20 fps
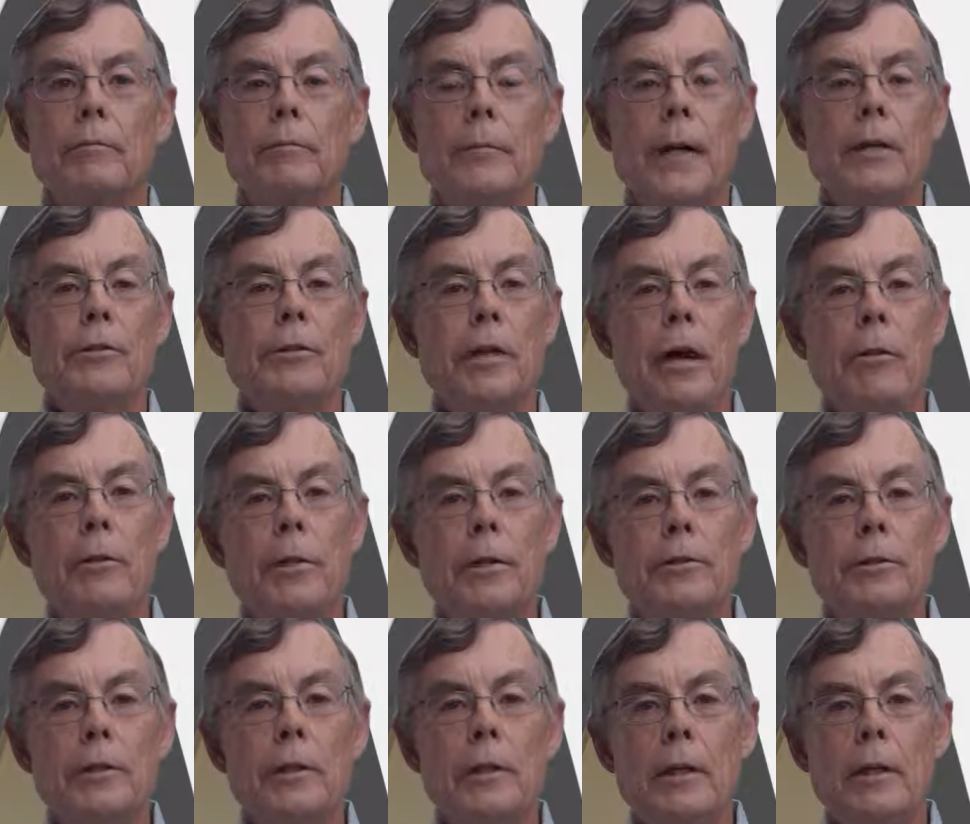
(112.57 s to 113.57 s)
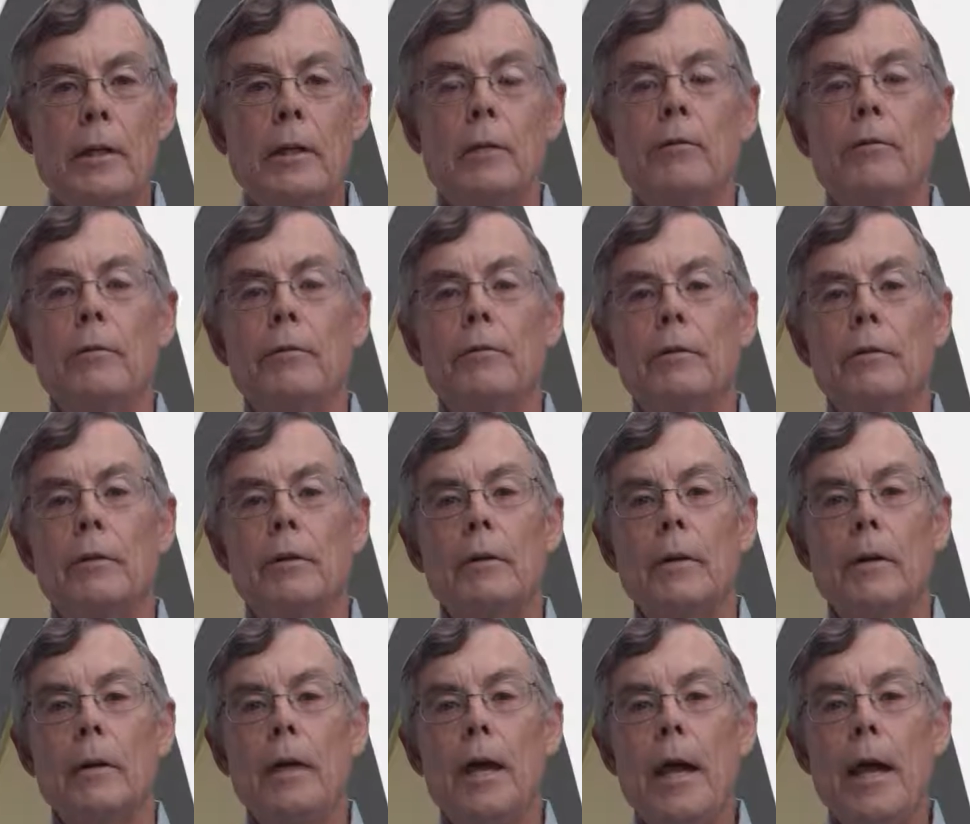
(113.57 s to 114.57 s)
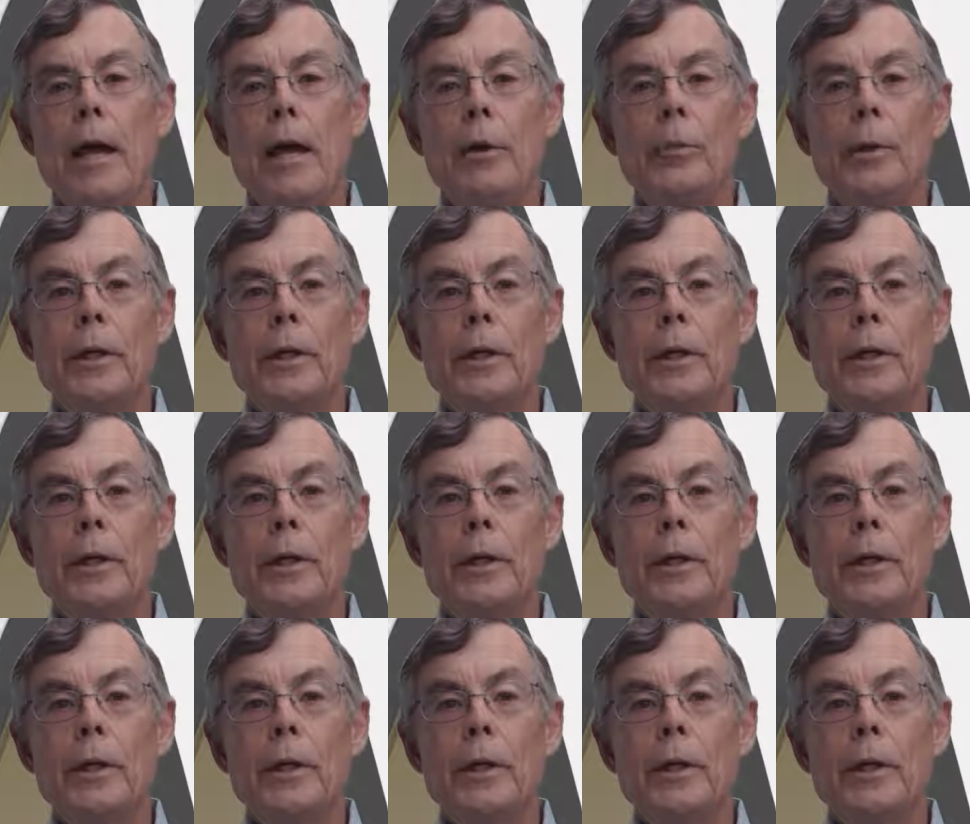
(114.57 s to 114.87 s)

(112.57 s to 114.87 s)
That's how easy it is. And